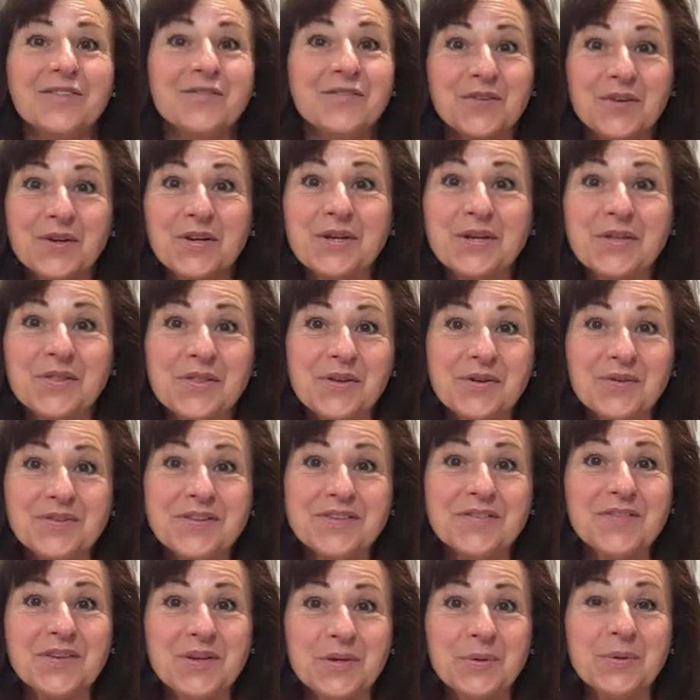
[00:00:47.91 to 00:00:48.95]
for those
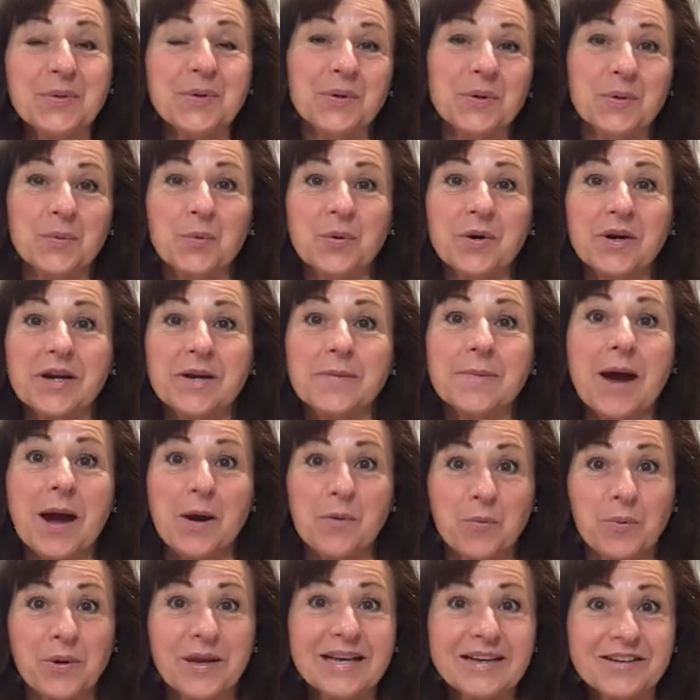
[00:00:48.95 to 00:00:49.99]
of you who are worried
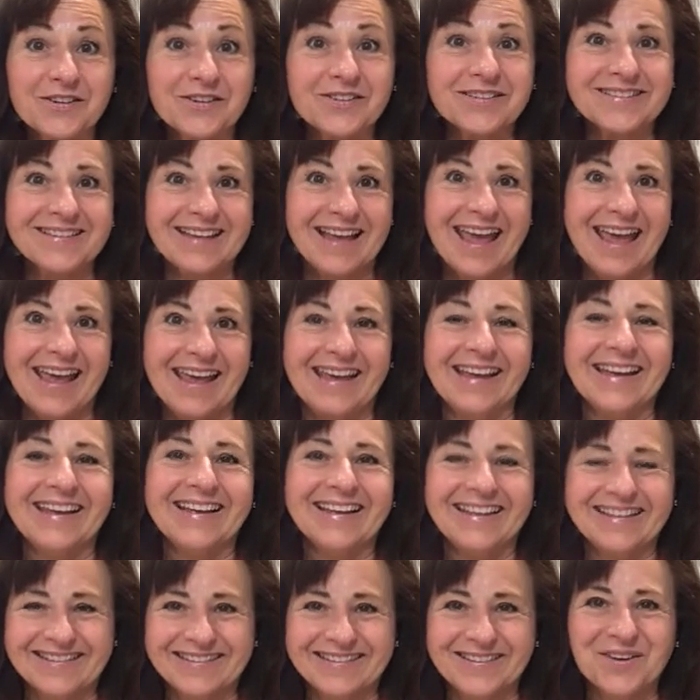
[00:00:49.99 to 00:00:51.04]
about wrinkles, hey,
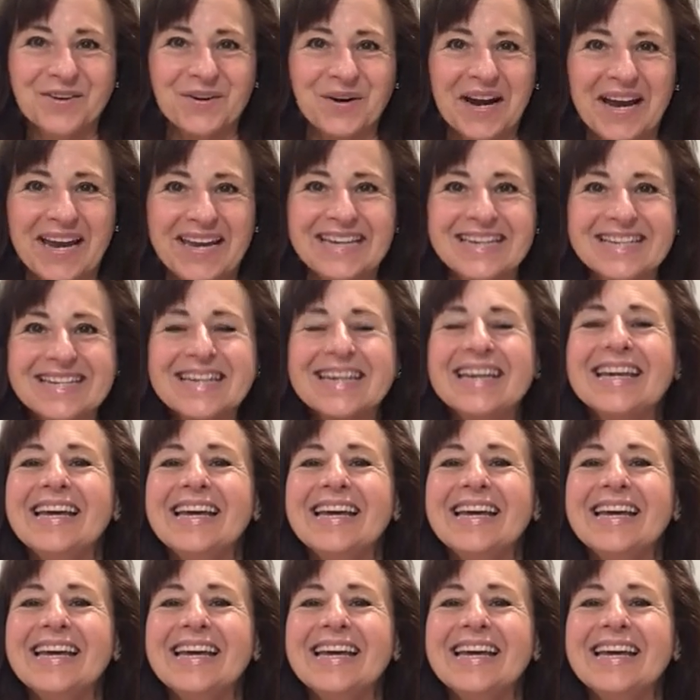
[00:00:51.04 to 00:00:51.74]
it's great.